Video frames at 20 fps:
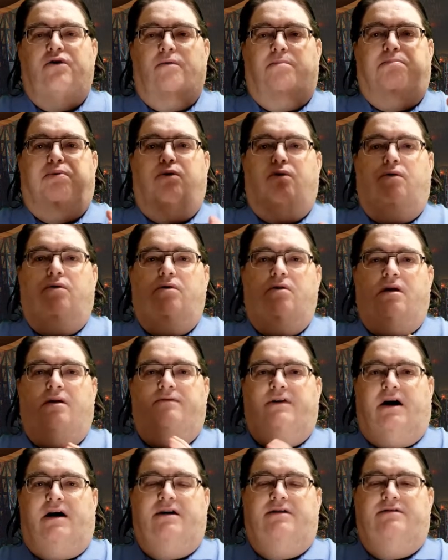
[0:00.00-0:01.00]
pool of
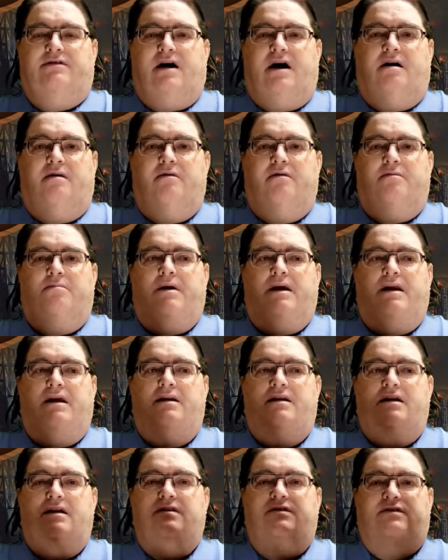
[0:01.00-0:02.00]
dice, however many
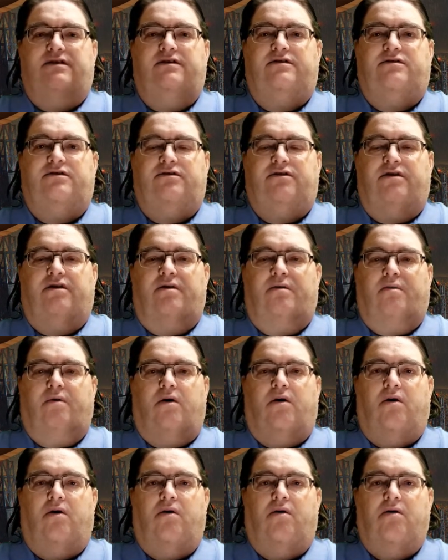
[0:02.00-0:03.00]
D6s you're going to
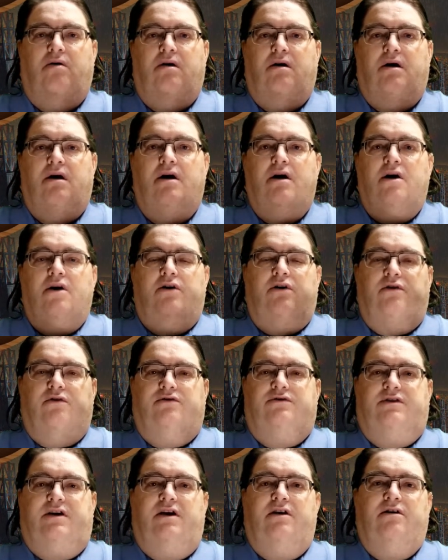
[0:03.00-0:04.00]
roll. Your
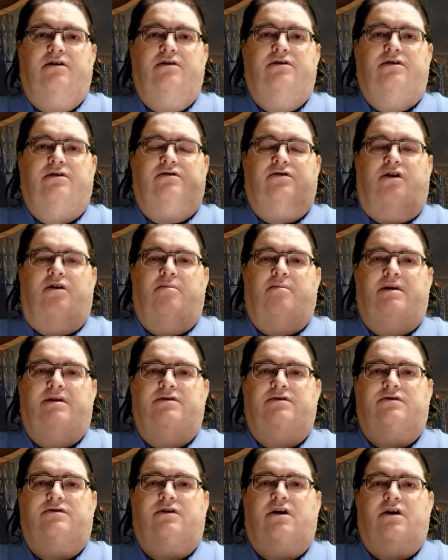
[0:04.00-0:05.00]
skill
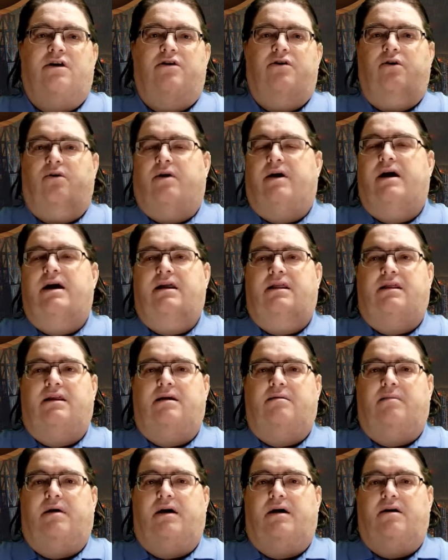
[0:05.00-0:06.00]
determines your hit
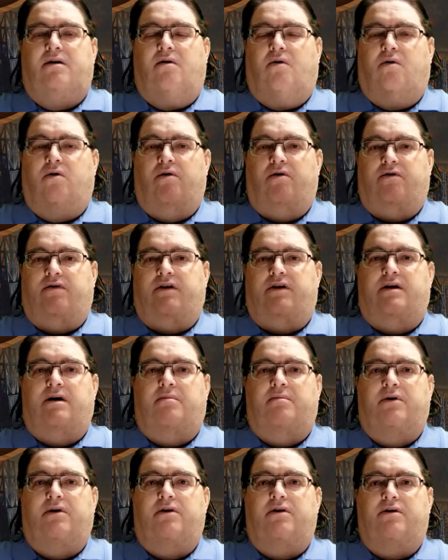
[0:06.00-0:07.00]
limit, or the
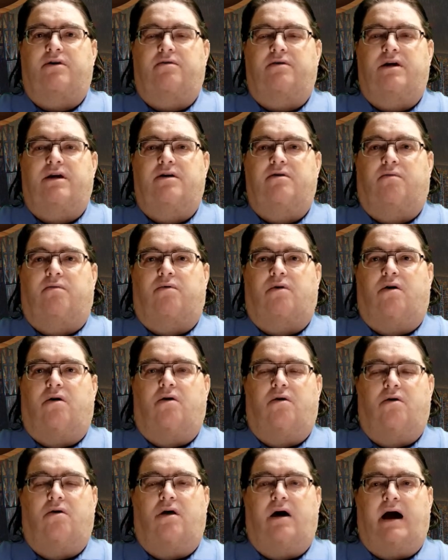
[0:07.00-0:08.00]
number you need to
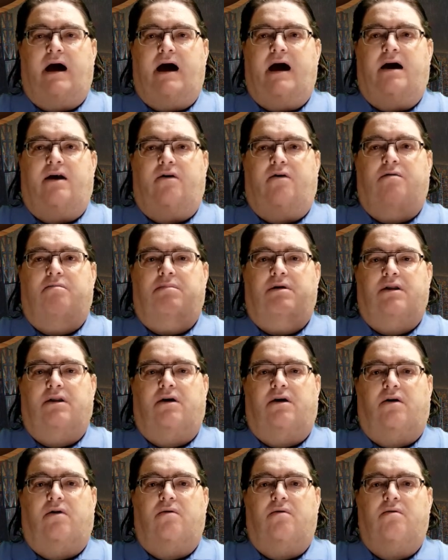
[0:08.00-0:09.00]
roll at or
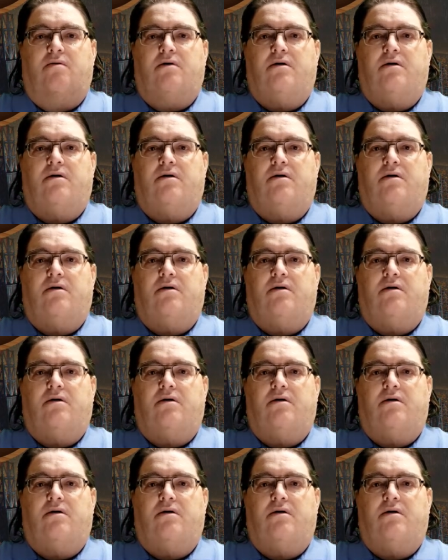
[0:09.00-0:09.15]
below.